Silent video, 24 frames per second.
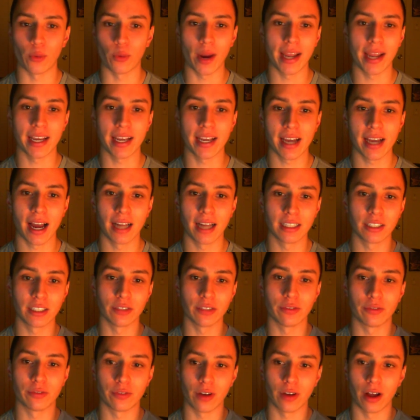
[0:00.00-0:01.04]
kinds
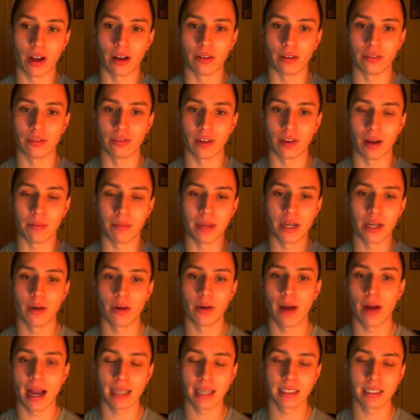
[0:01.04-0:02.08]
of amino
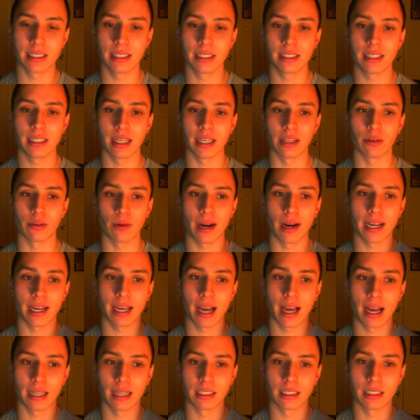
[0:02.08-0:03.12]
acids and the right
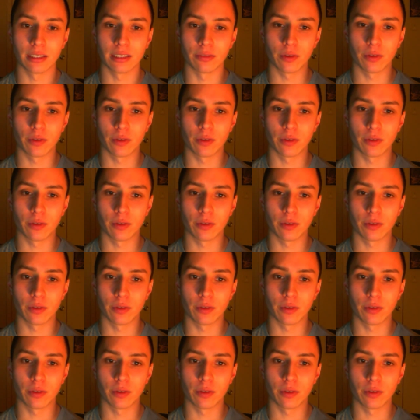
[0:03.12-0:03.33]
kinds of